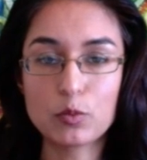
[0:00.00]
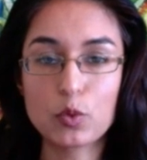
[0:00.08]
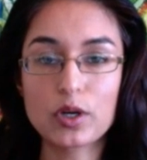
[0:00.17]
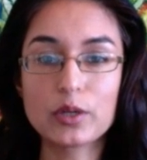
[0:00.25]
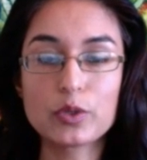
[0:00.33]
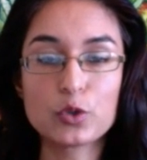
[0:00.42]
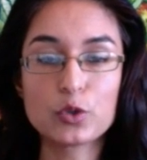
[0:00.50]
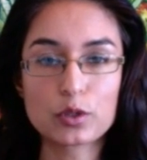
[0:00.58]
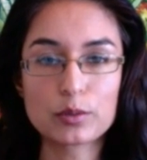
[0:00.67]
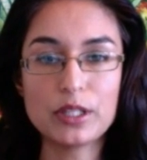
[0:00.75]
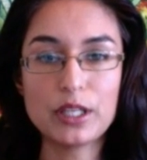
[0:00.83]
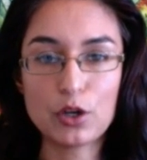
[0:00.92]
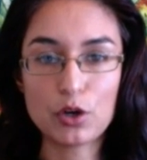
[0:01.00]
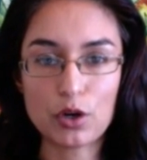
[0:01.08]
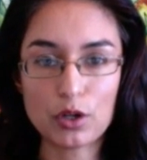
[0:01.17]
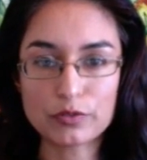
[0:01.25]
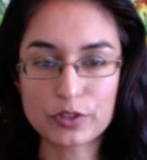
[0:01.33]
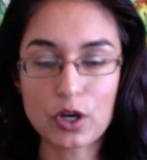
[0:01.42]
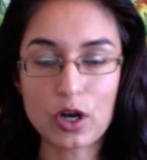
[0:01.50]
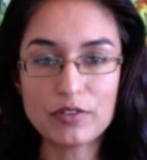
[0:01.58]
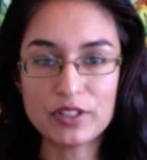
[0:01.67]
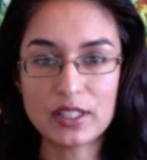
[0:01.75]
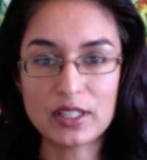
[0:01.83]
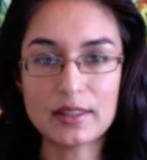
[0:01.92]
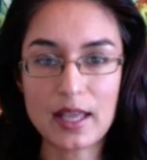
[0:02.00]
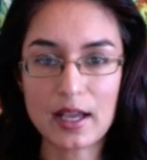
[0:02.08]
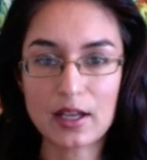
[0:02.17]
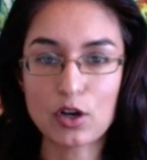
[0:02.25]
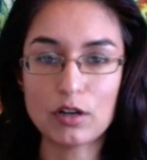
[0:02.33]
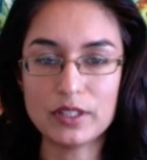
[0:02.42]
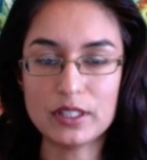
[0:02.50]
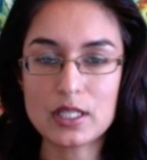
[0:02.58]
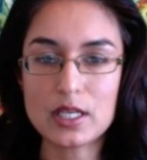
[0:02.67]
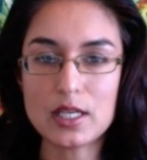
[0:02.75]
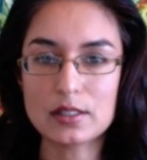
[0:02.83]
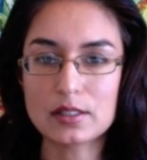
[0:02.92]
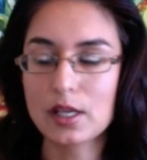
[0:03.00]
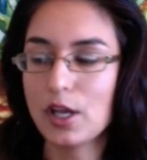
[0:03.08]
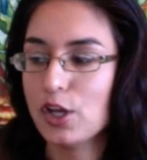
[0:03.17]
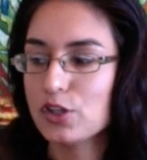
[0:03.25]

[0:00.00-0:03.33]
where it would normally call for coffee to get that coffee taste.